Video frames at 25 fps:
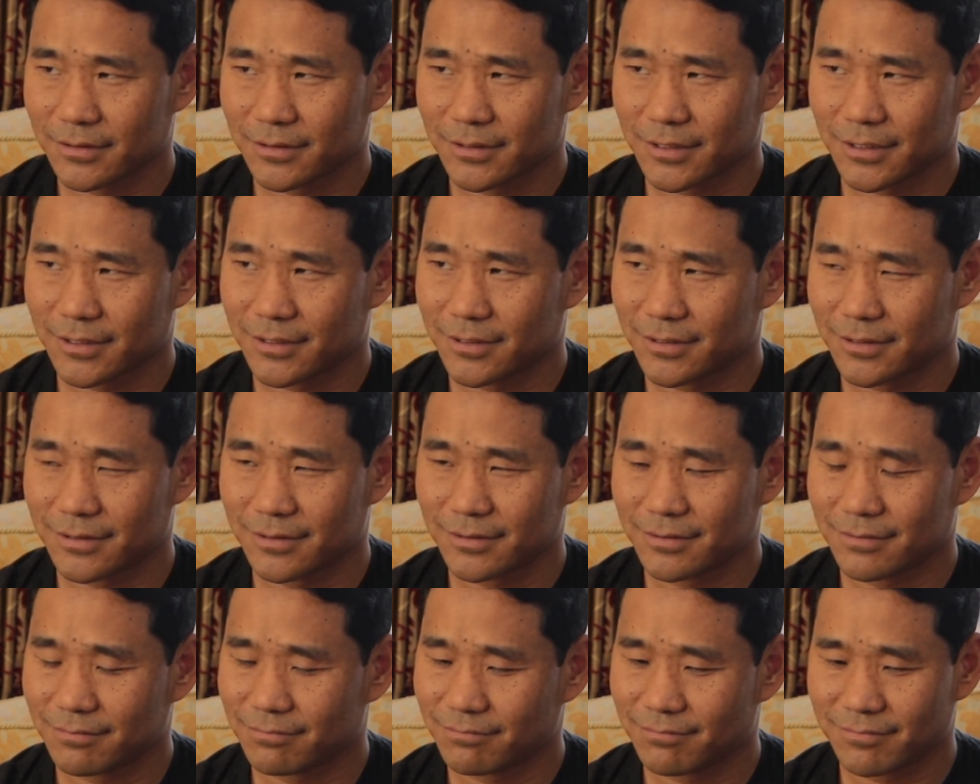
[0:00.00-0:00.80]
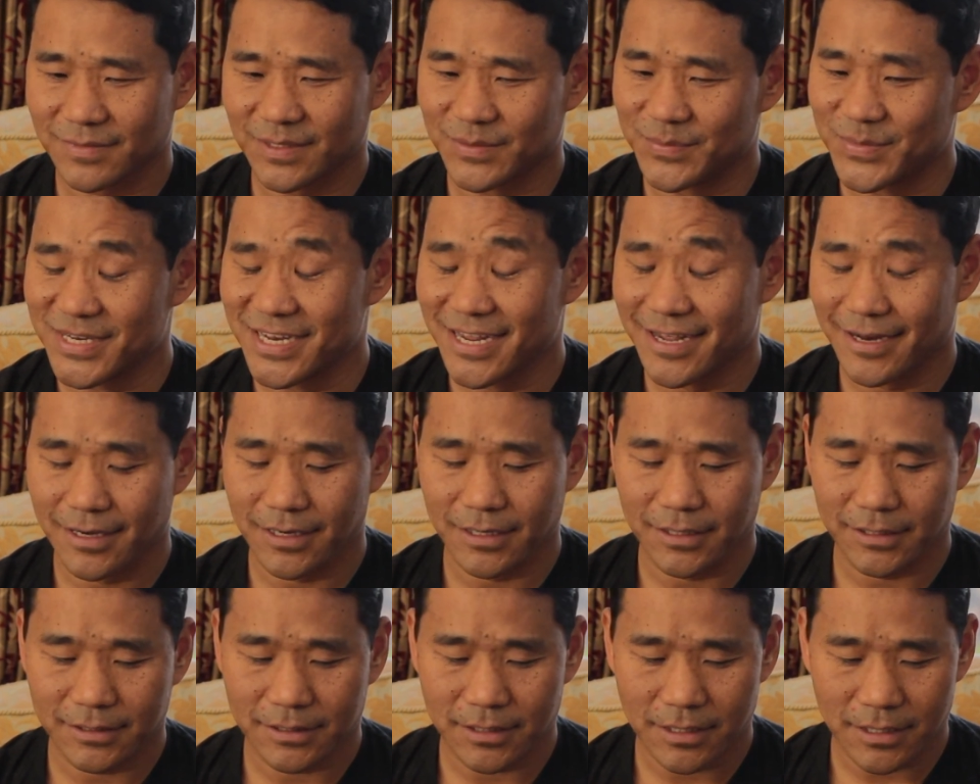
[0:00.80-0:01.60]
Just
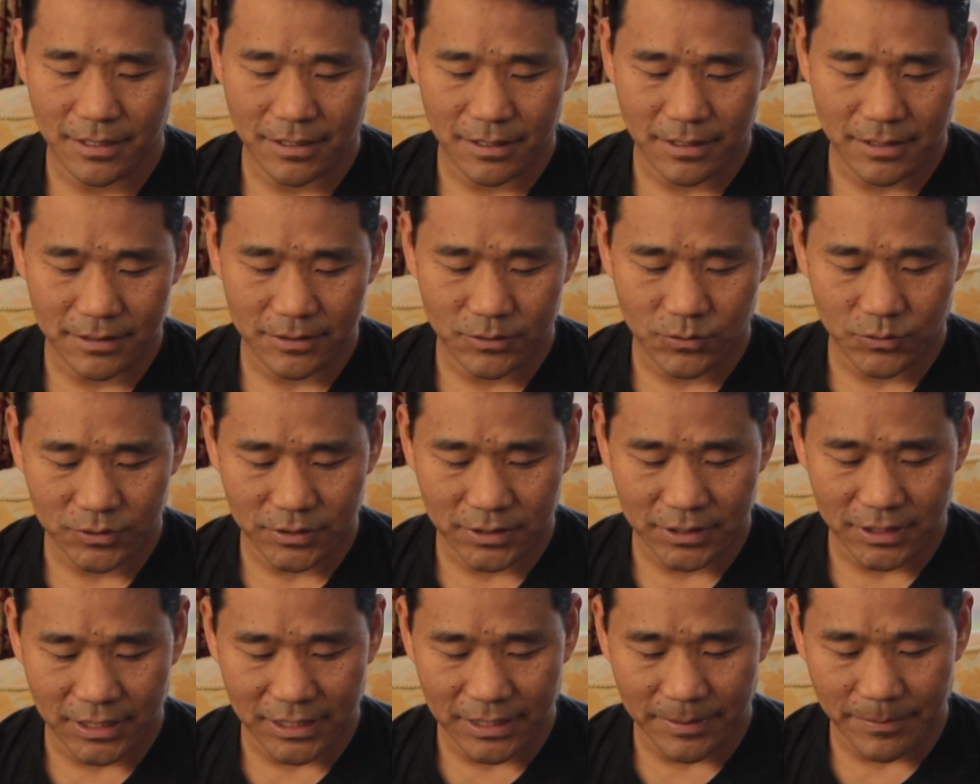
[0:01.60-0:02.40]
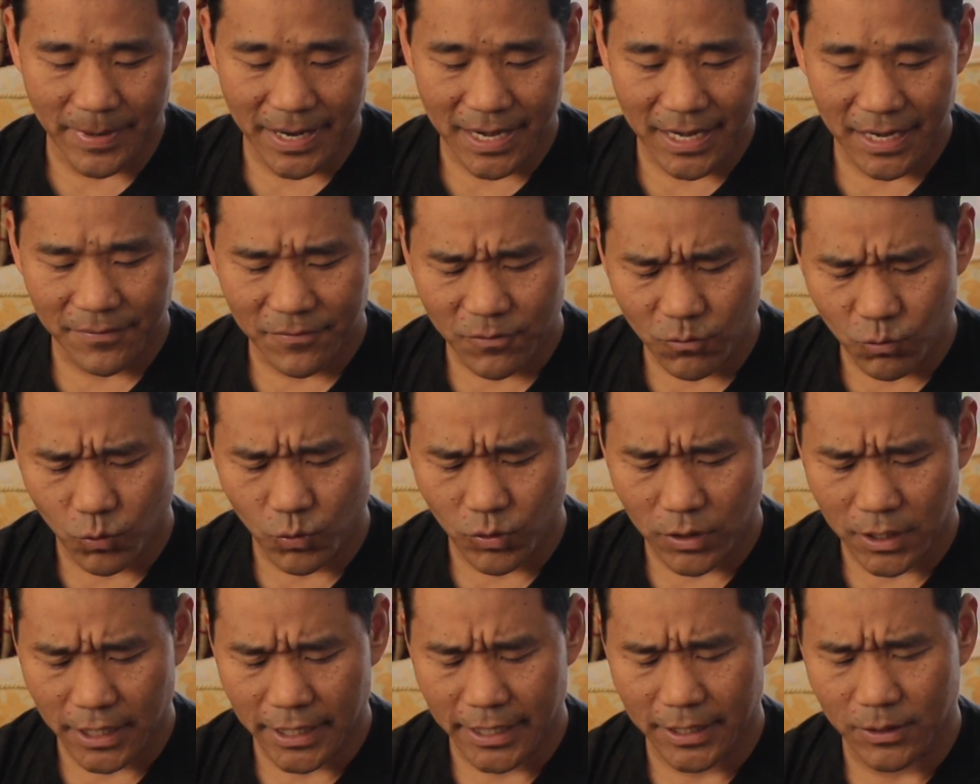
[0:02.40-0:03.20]
immediately, it was my left
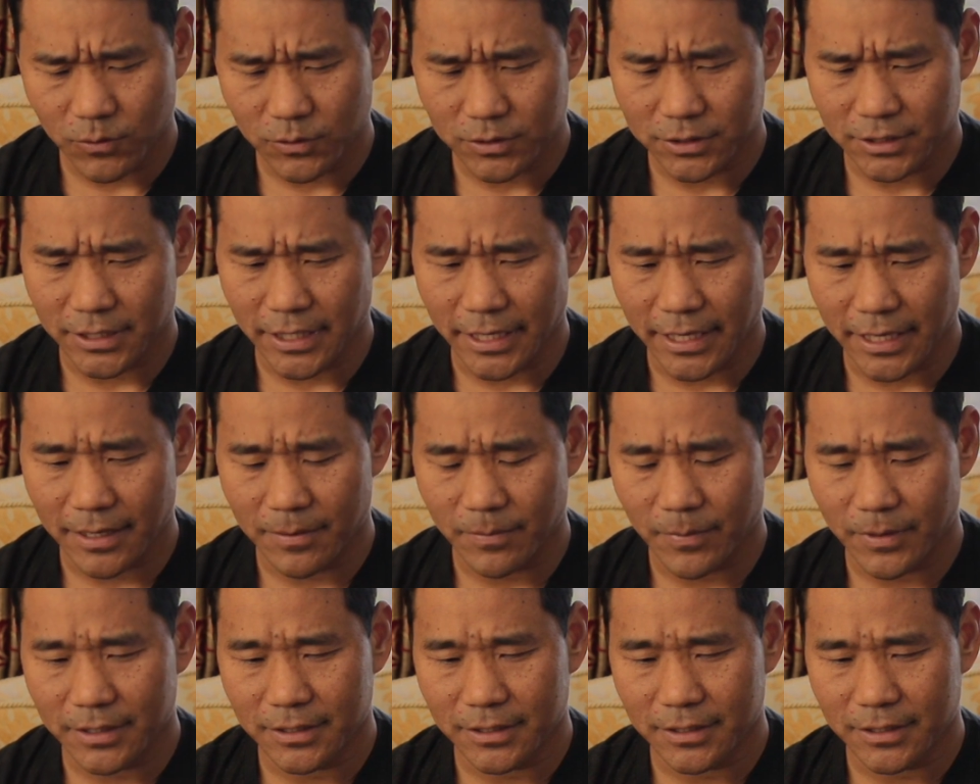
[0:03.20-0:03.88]
leg was there,